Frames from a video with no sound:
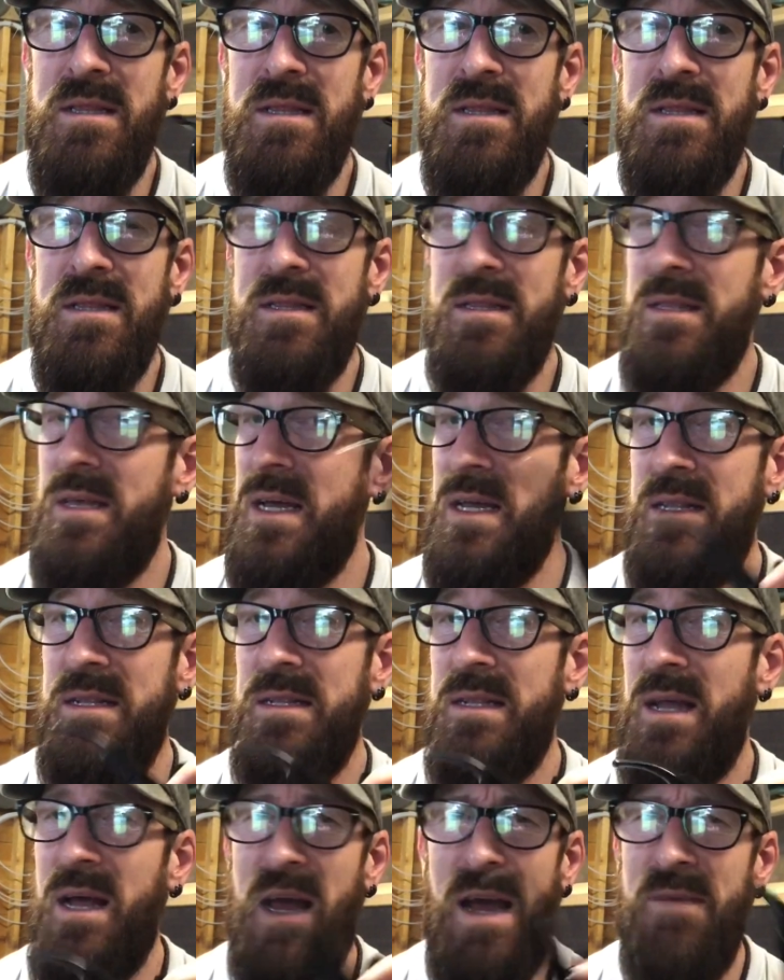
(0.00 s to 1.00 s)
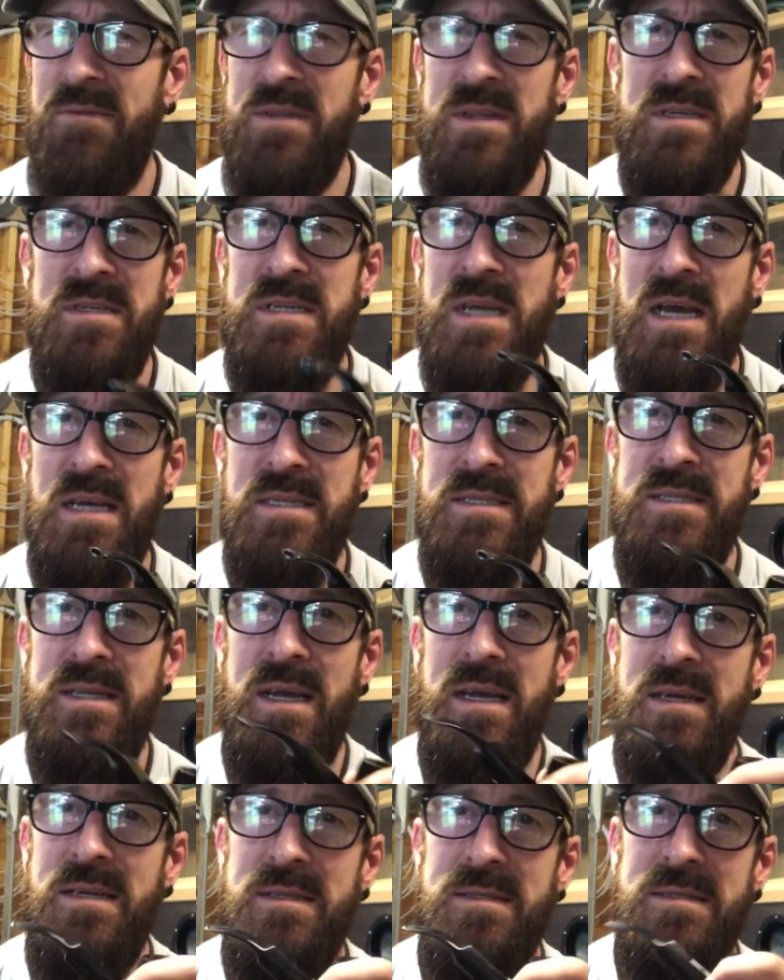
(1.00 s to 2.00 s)
then I haven't attached
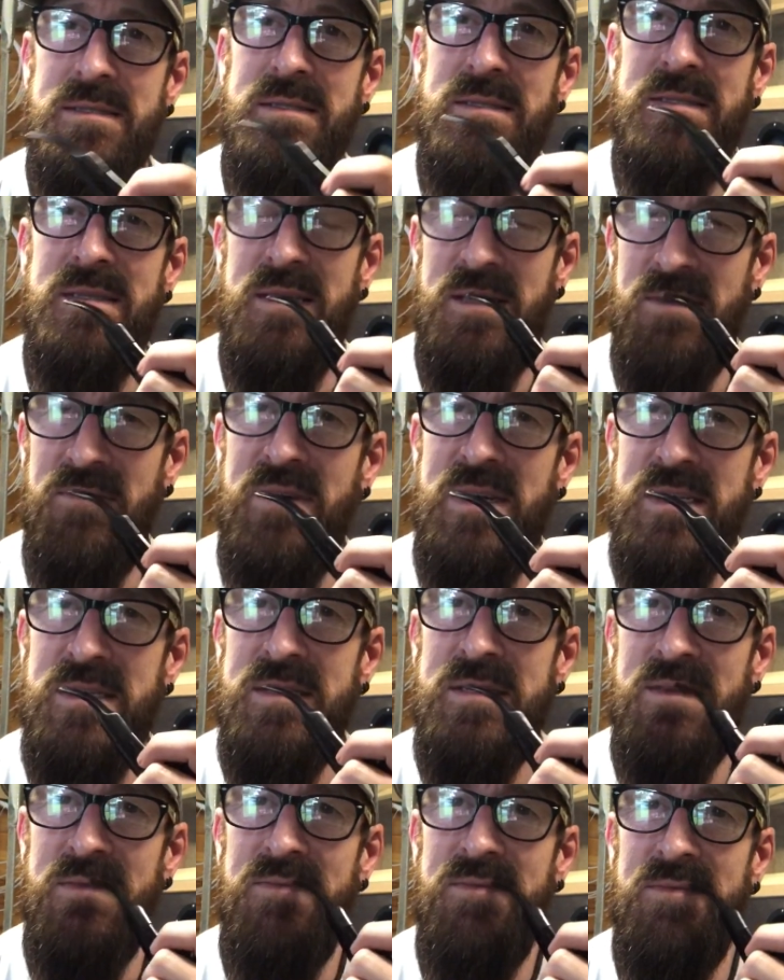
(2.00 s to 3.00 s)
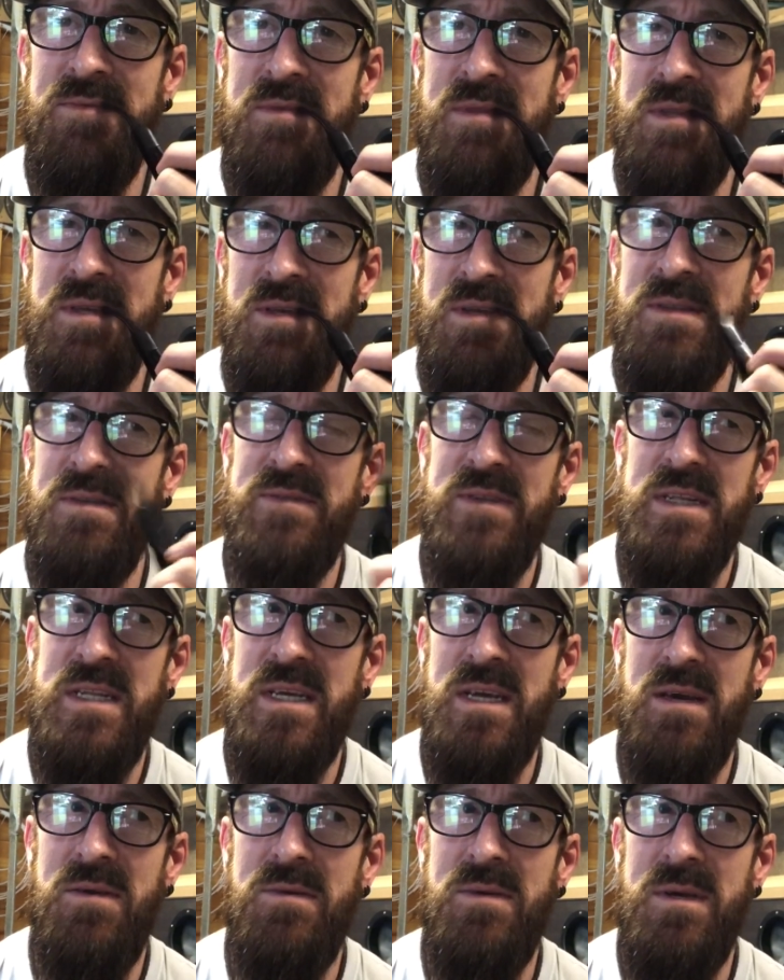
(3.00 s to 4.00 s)
it to the rest of the other
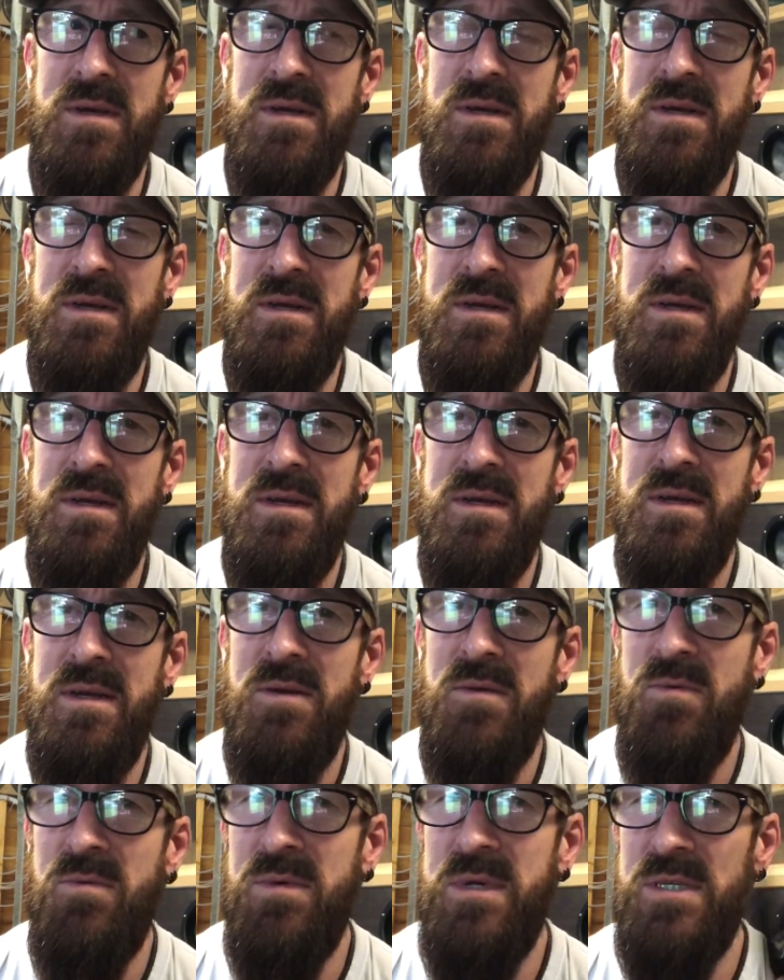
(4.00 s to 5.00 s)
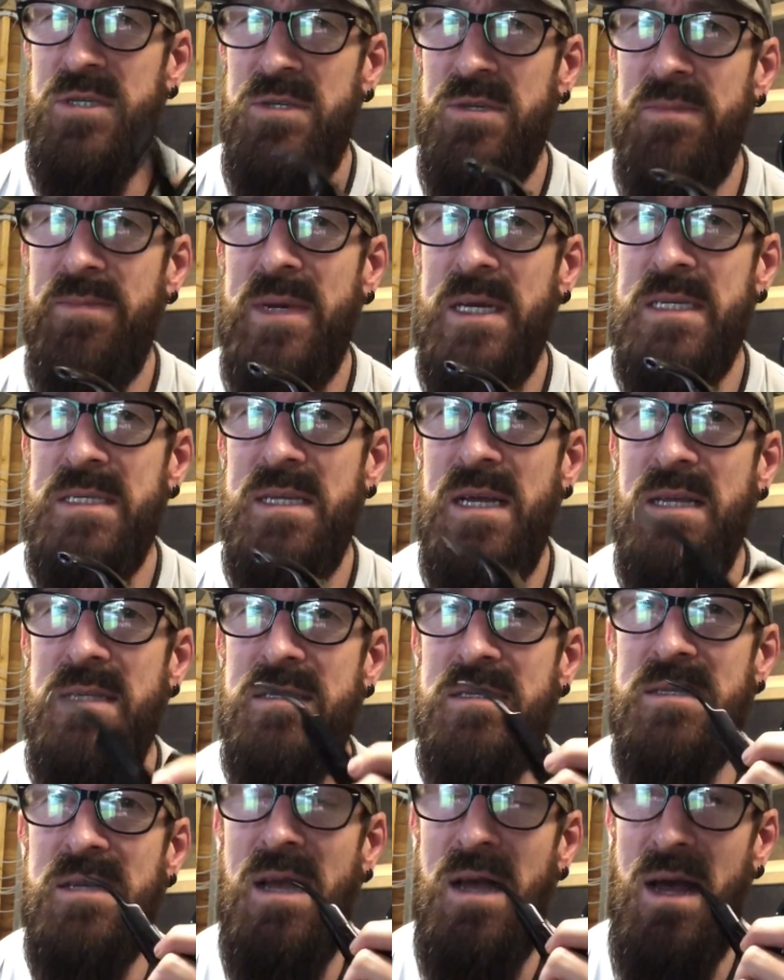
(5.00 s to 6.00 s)
video, which should make
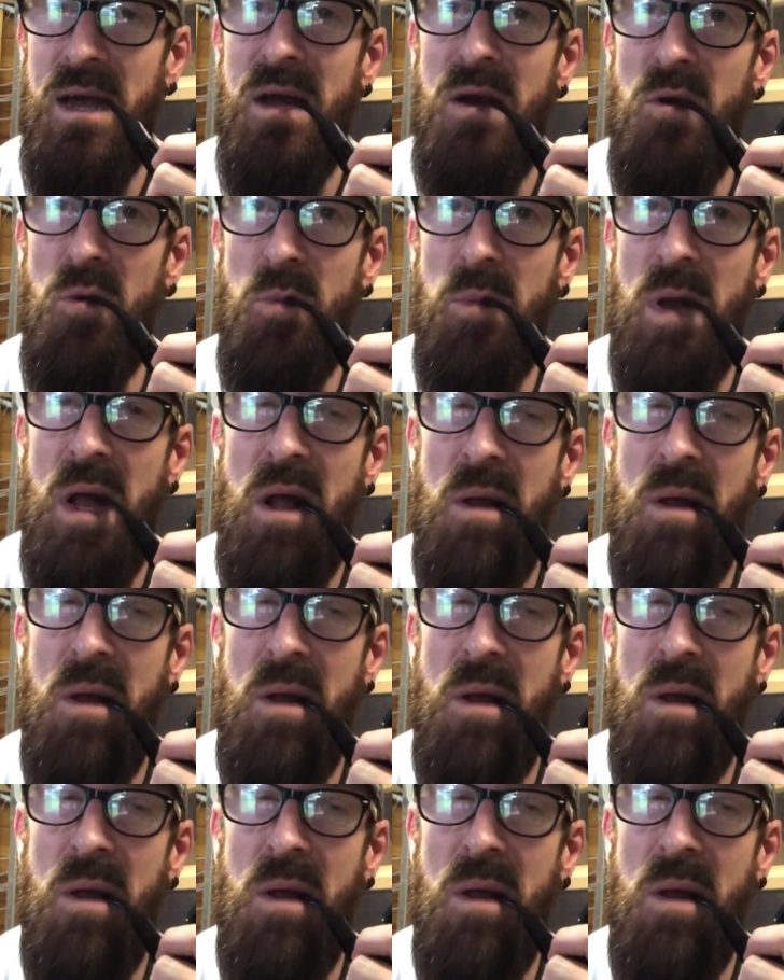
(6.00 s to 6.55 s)
sense, I hope.